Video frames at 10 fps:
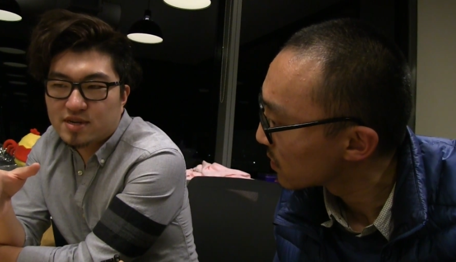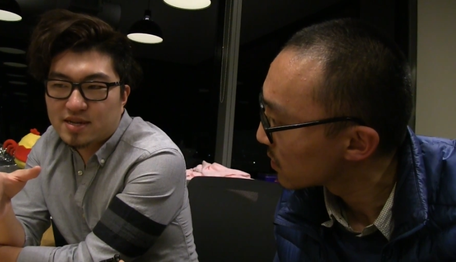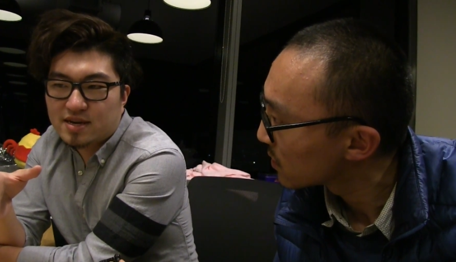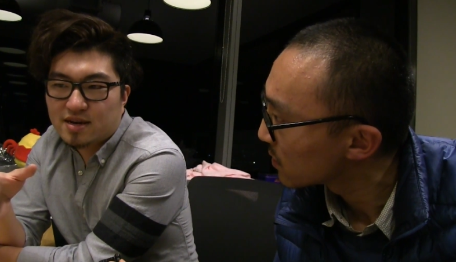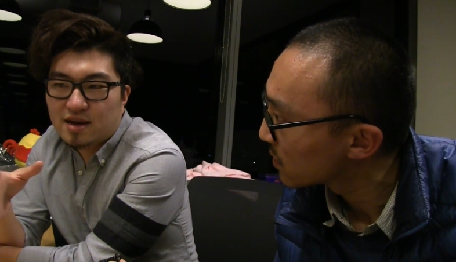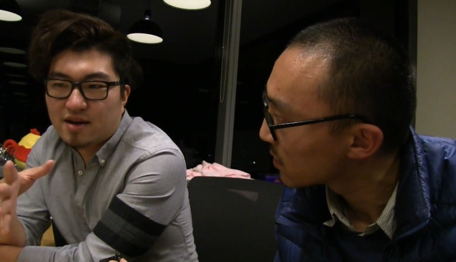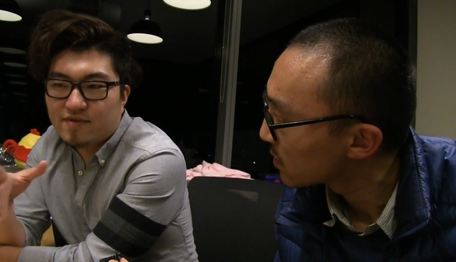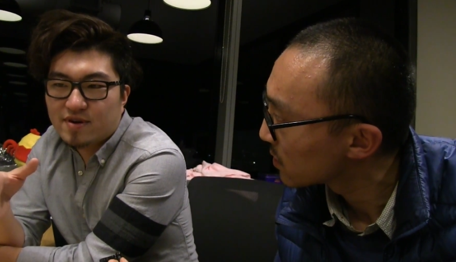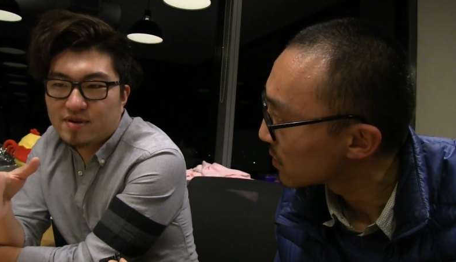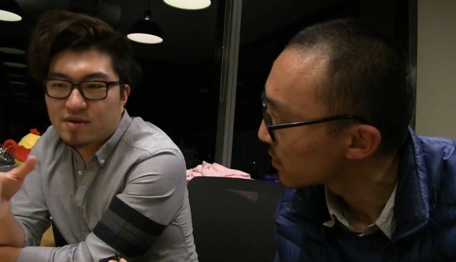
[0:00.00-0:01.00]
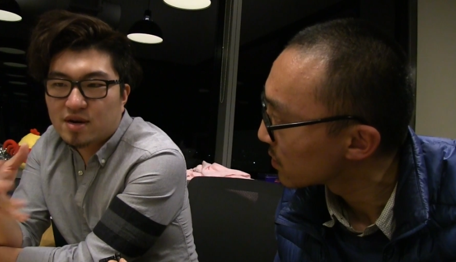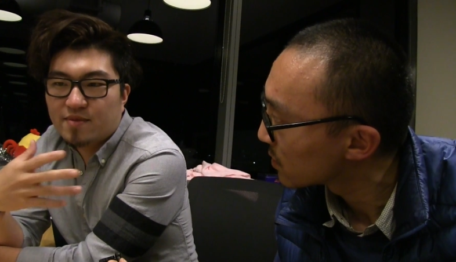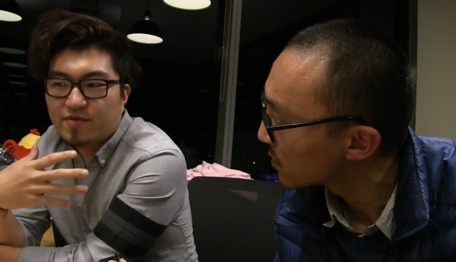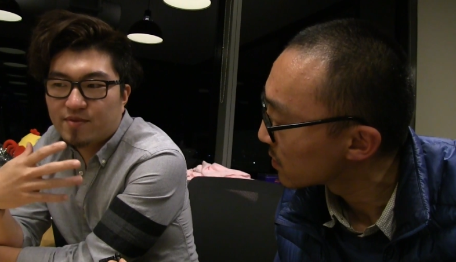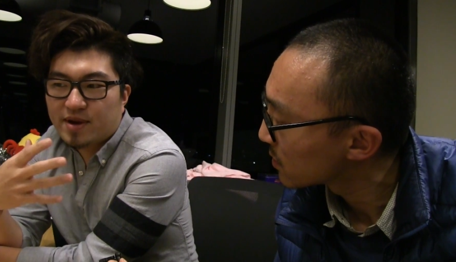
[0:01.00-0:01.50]
Speaker 1: is, I think a lot of it, you know,
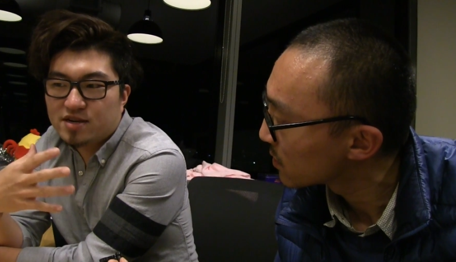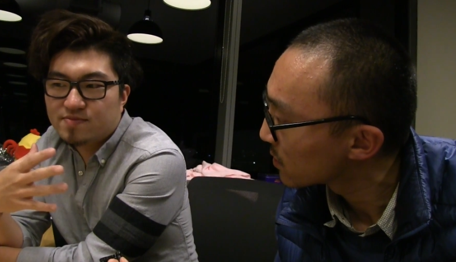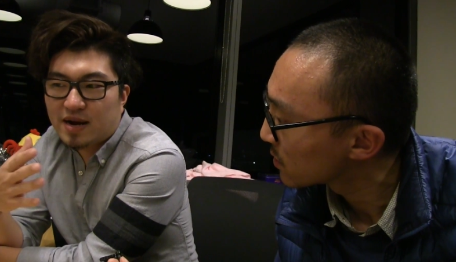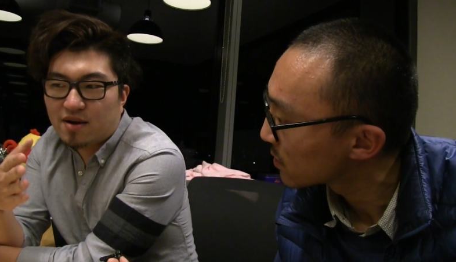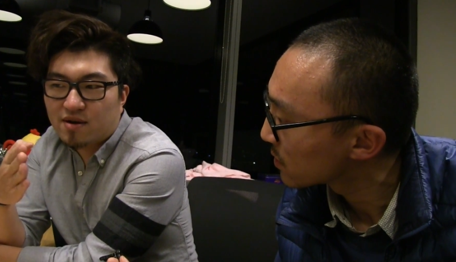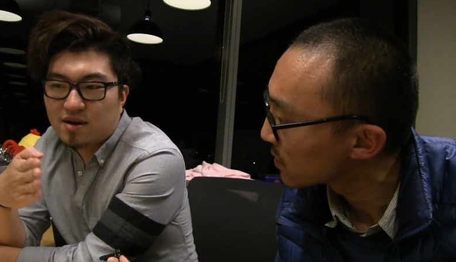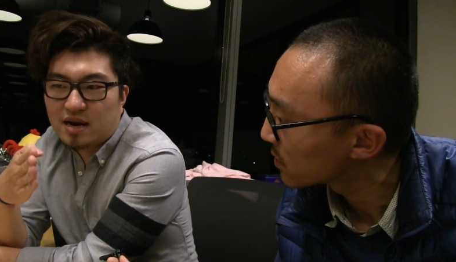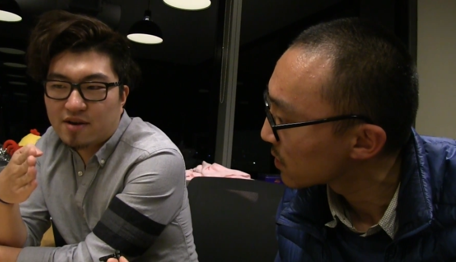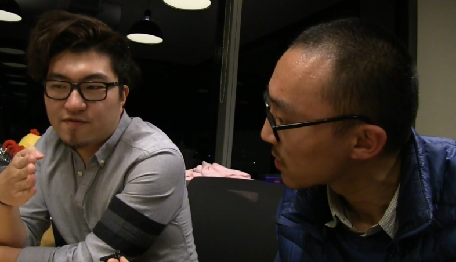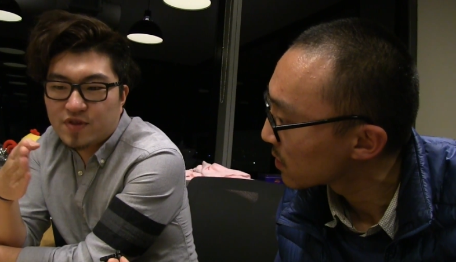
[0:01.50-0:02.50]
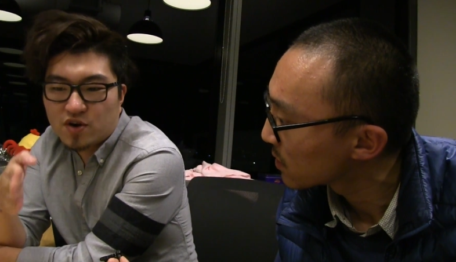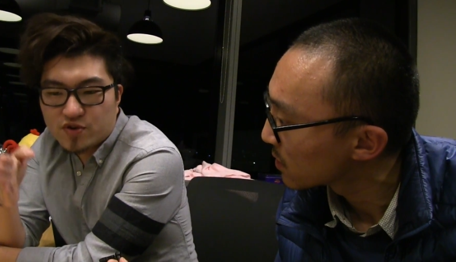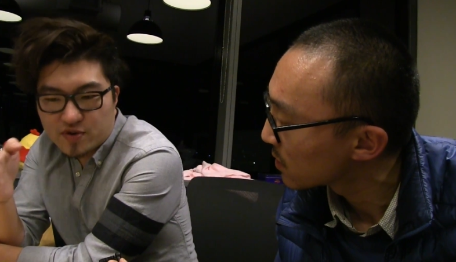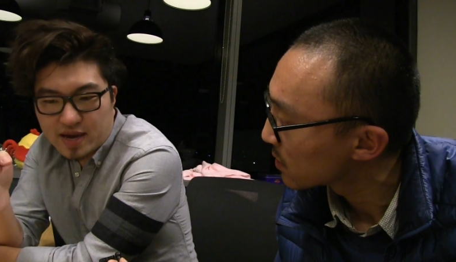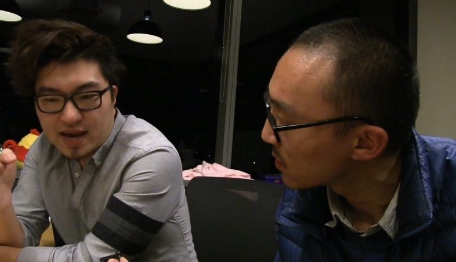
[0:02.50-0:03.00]
coming from an Asian background, a lot of no,
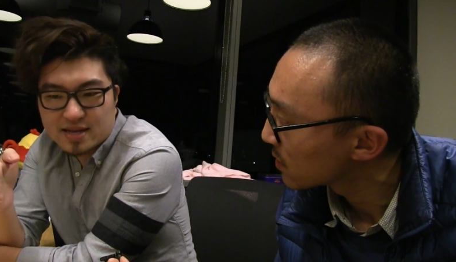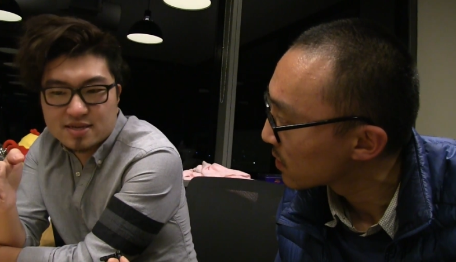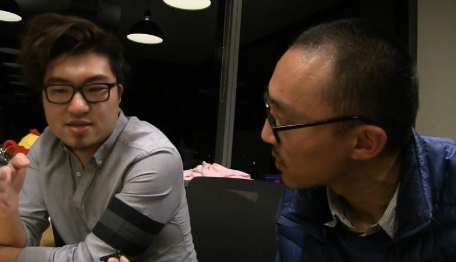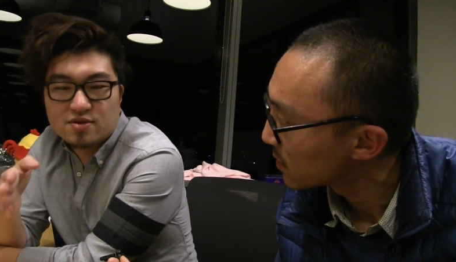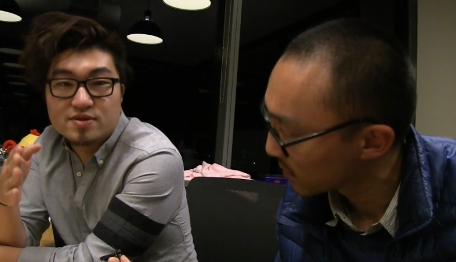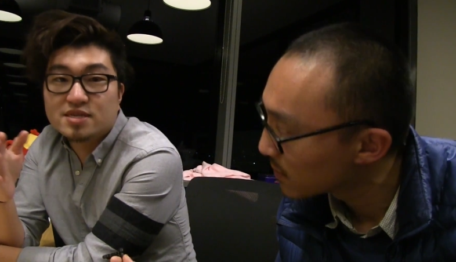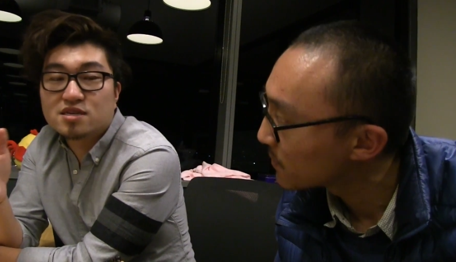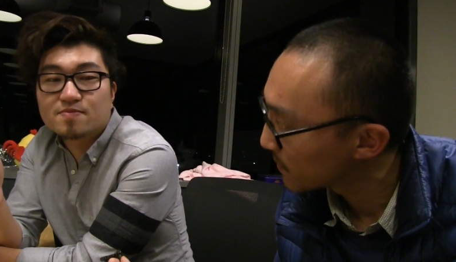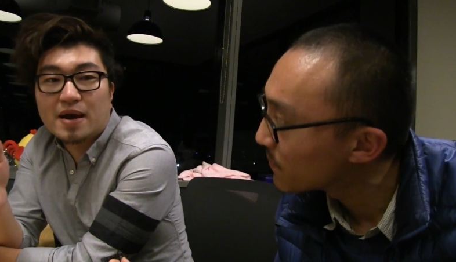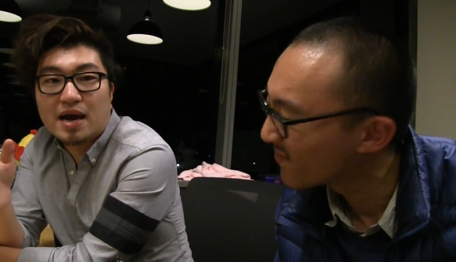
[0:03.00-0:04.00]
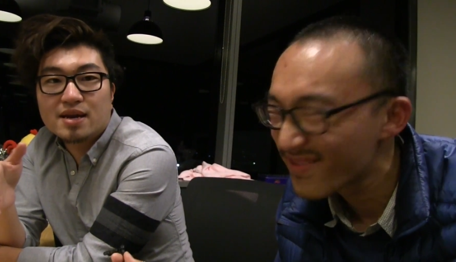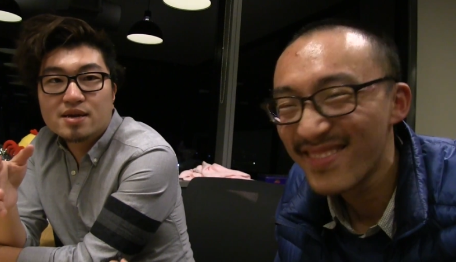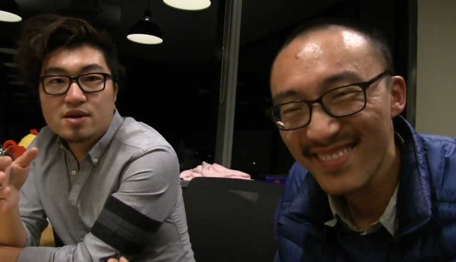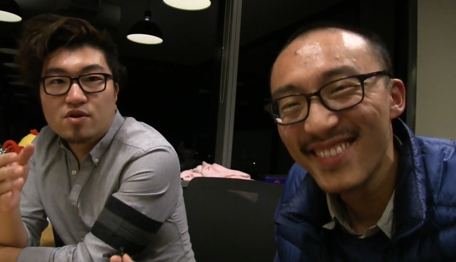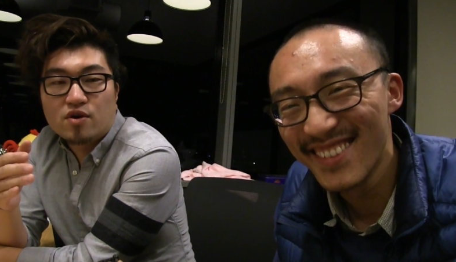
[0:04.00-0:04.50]
you can't, no, this is bad,
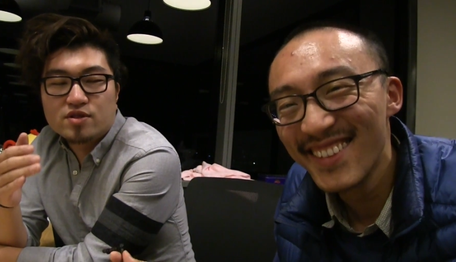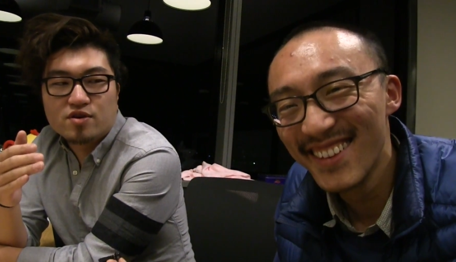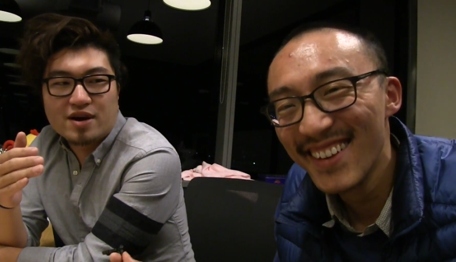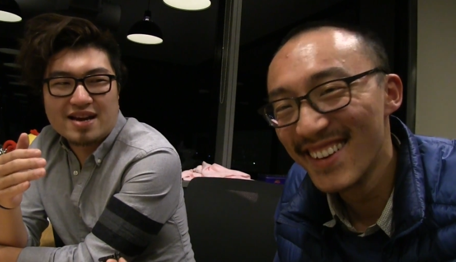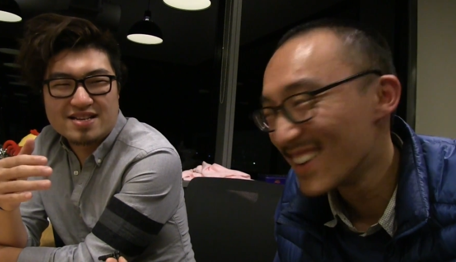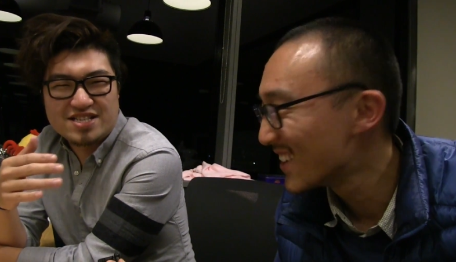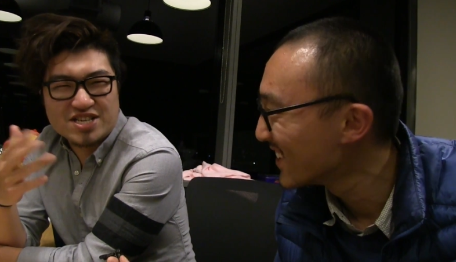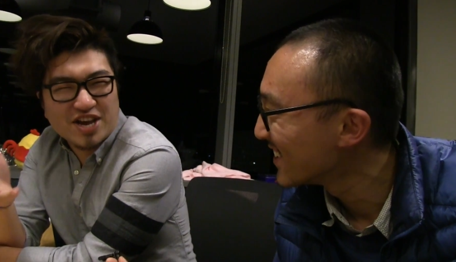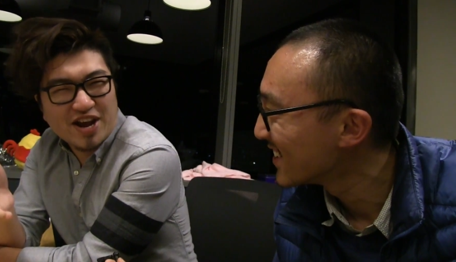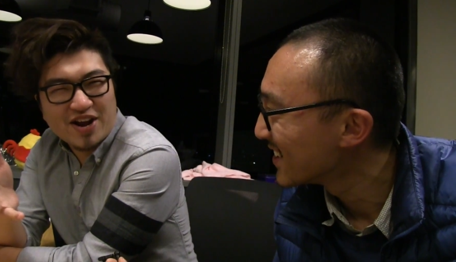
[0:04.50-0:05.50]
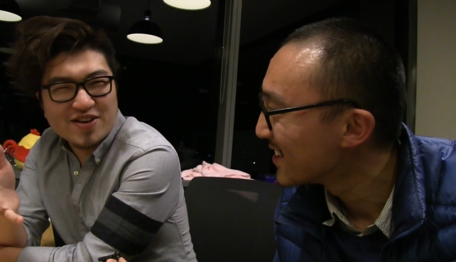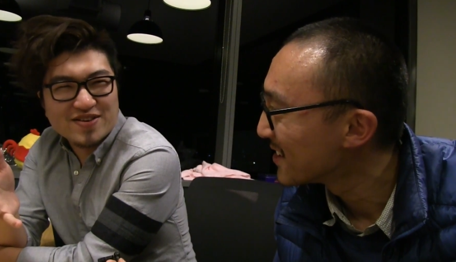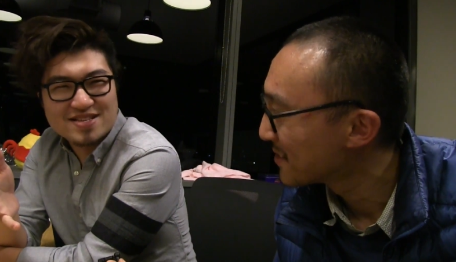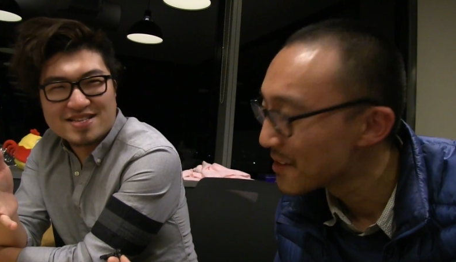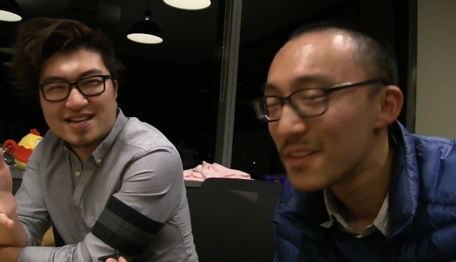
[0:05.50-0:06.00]
or they'll kind of scare you into